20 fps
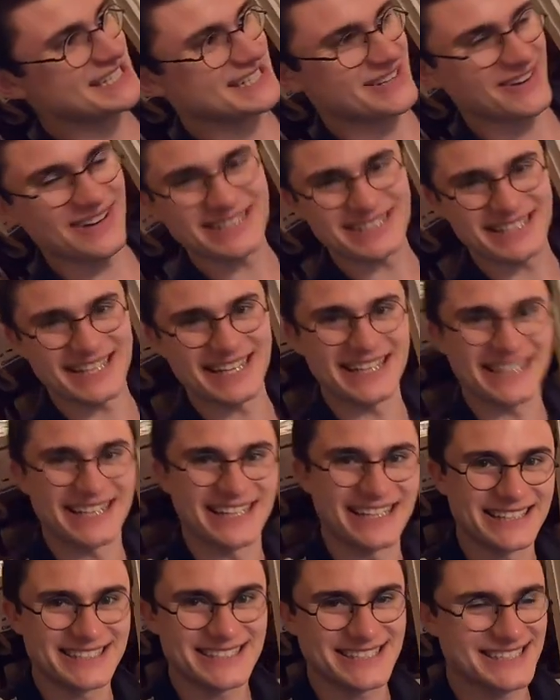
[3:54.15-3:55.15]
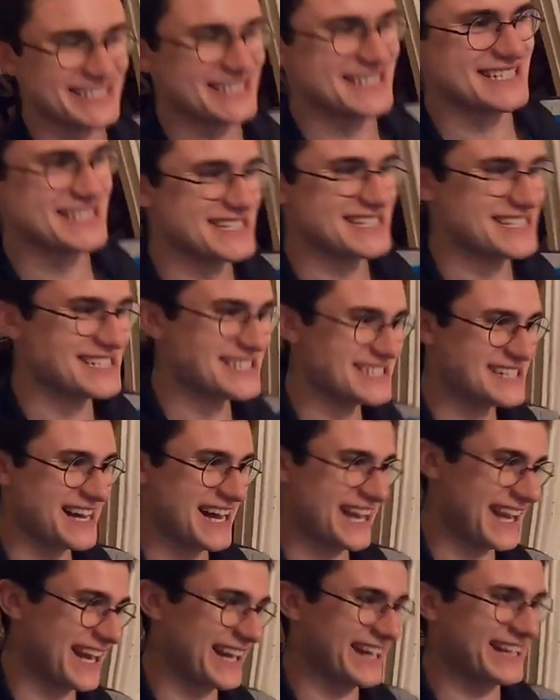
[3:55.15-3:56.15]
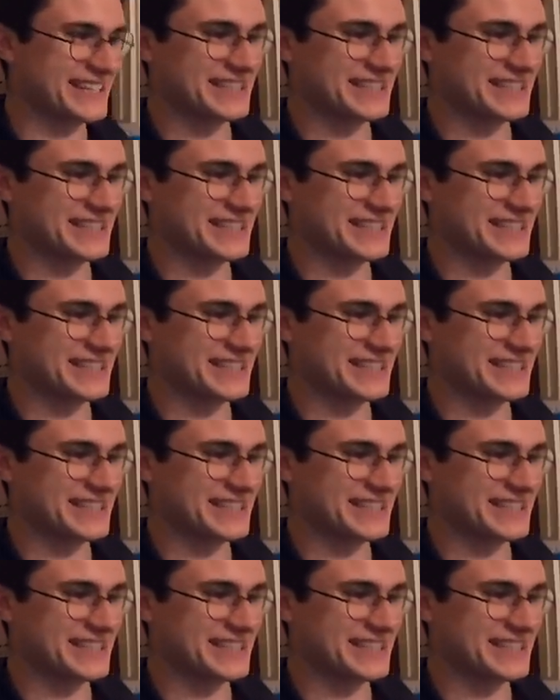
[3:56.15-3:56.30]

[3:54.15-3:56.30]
I didn't. I ate